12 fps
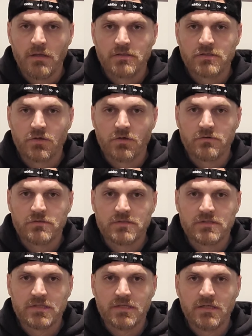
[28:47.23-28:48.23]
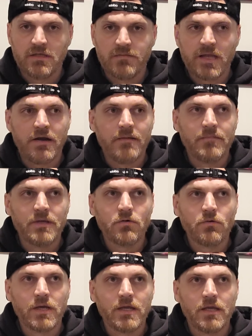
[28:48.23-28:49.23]
So to see him down at
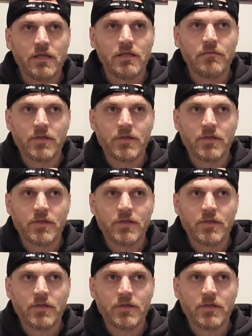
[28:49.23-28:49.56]
middleweight, he,